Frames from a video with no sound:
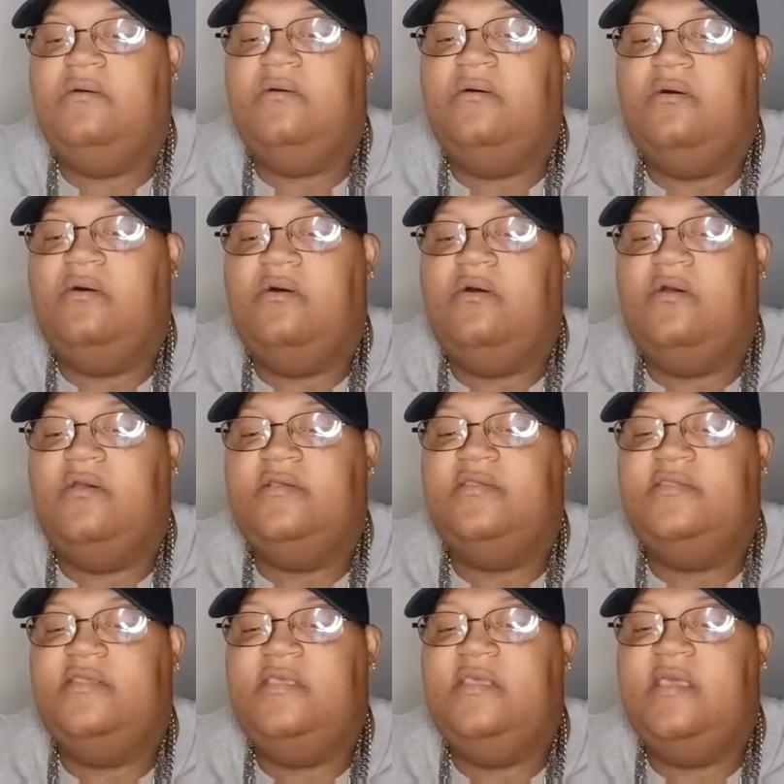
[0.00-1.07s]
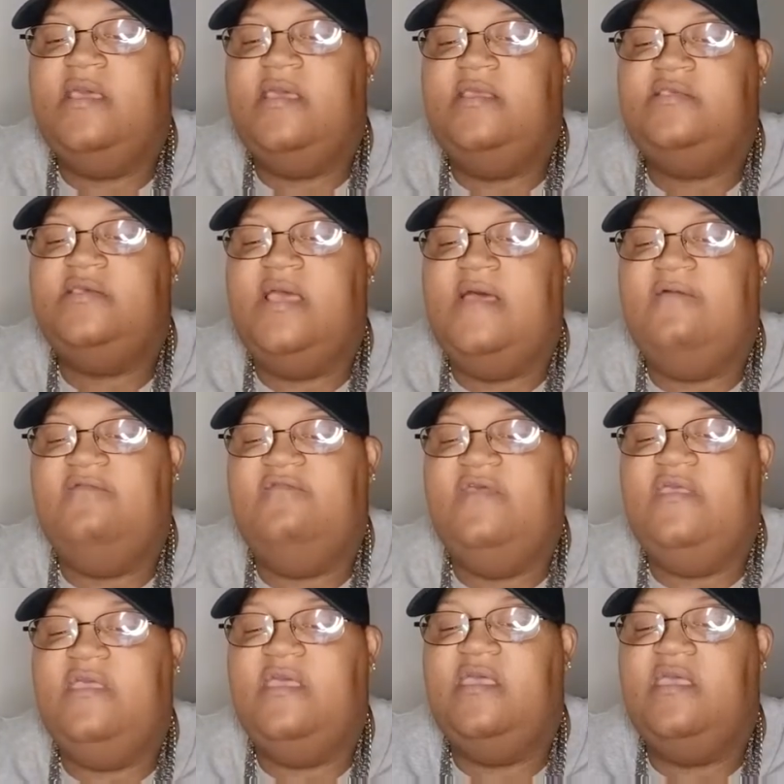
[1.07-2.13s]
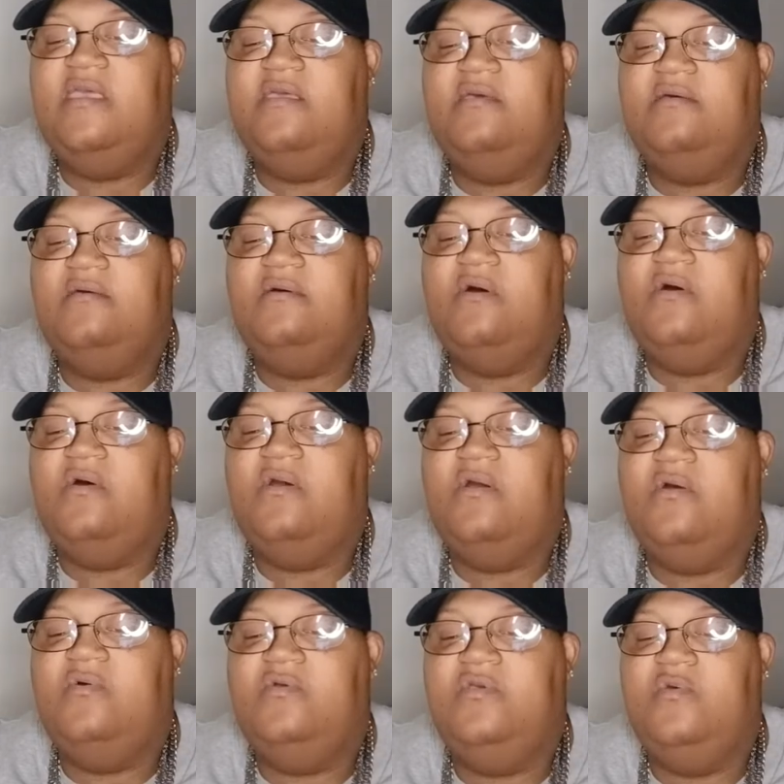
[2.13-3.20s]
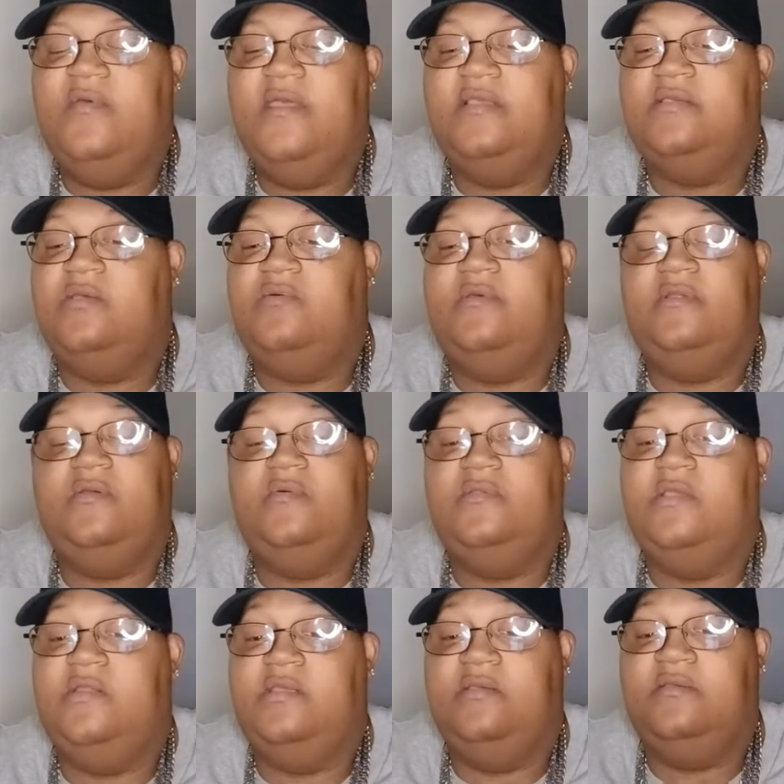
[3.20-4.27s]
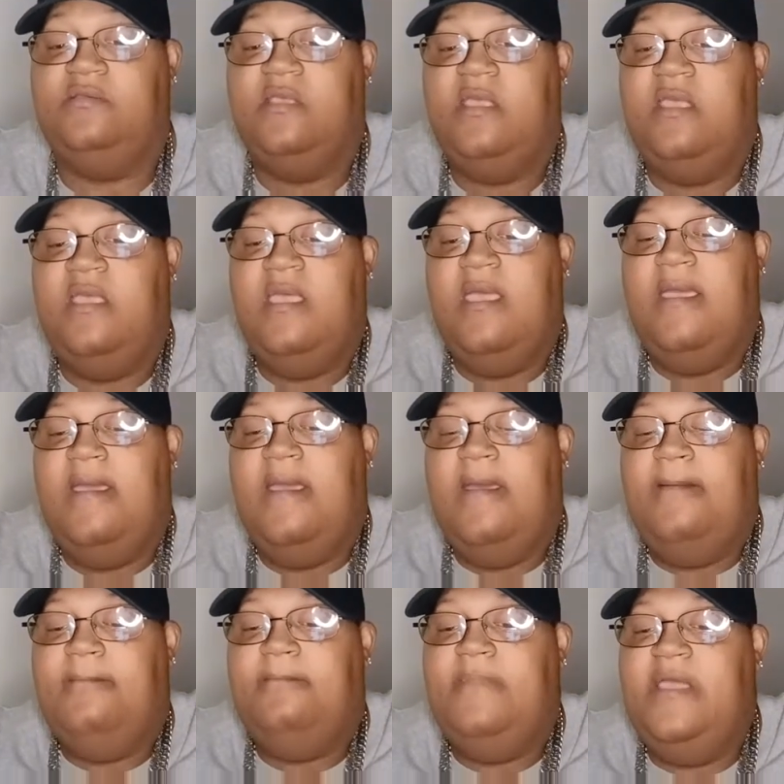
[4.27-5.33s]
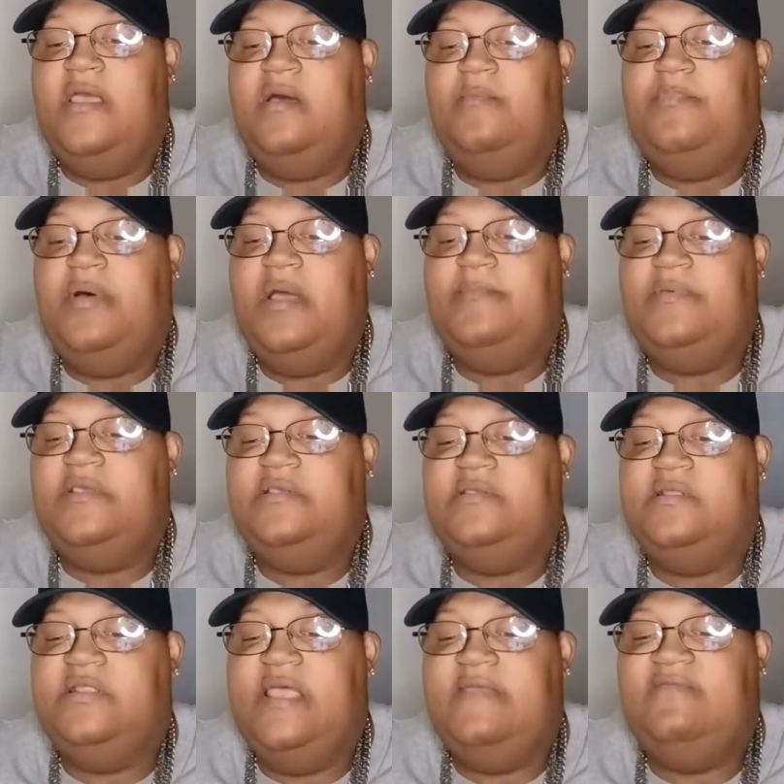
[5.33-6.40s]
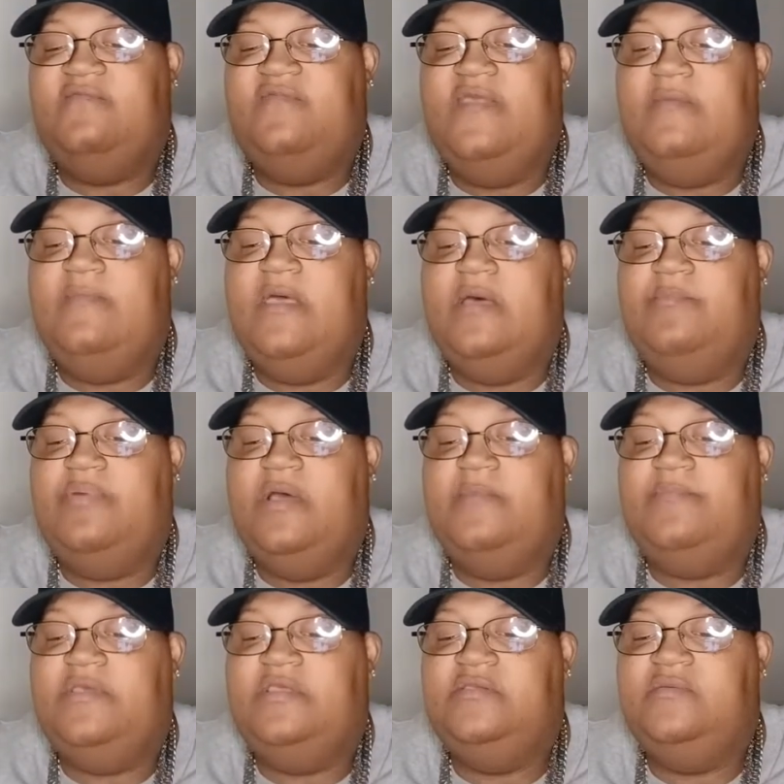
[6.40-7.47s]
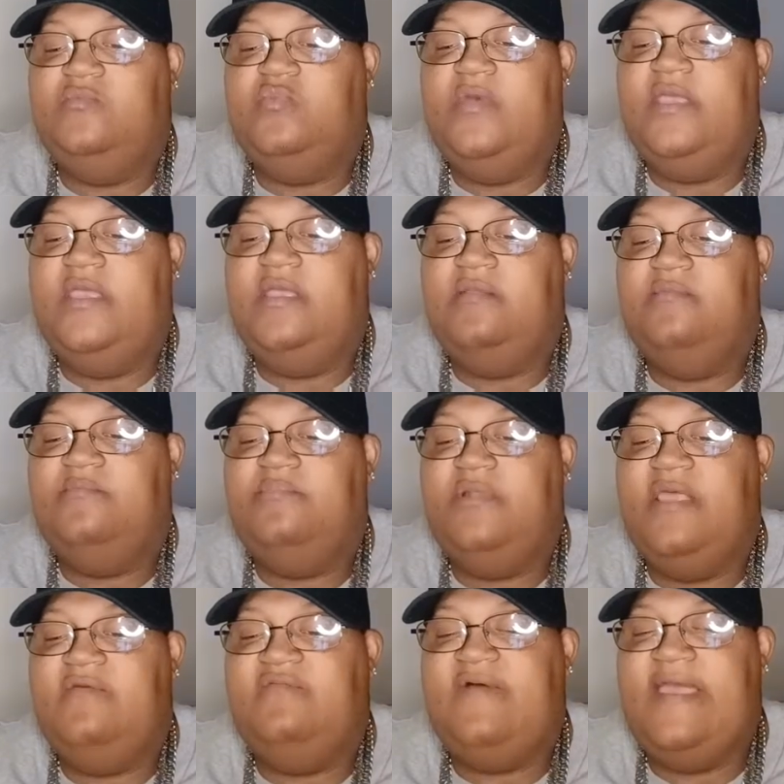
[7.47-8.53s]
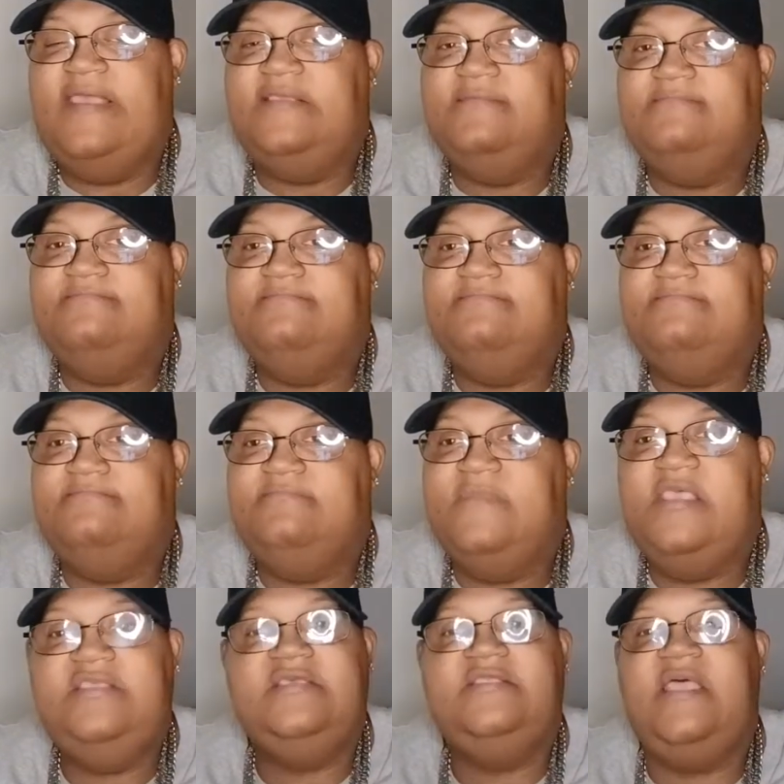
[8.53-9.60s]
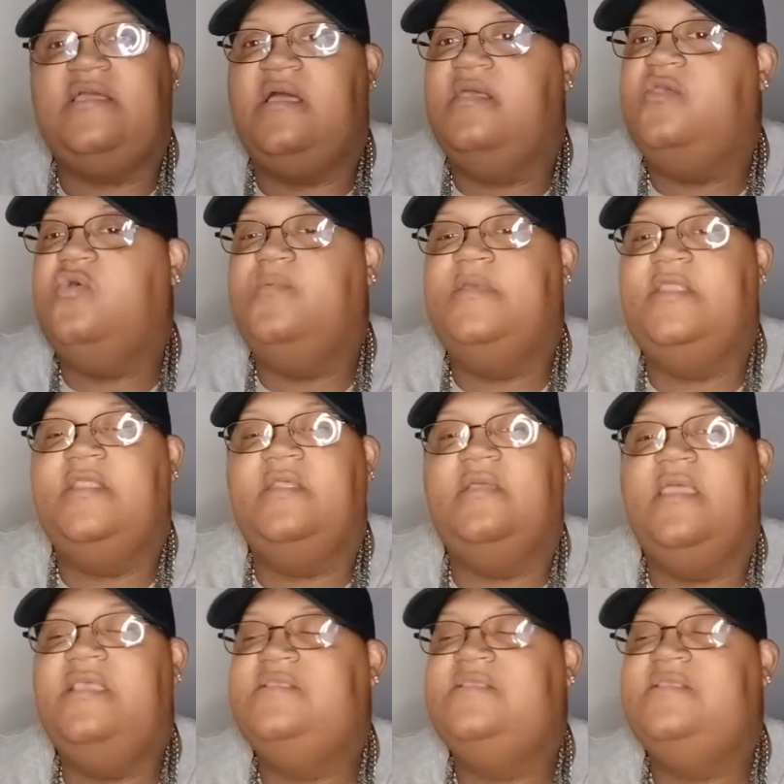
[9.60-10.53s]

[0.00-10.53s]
are C-H-I-V-A-L-R-O-U-S, I don't even know what that is. Male puppies let female puppies win play fights. It's like a human and a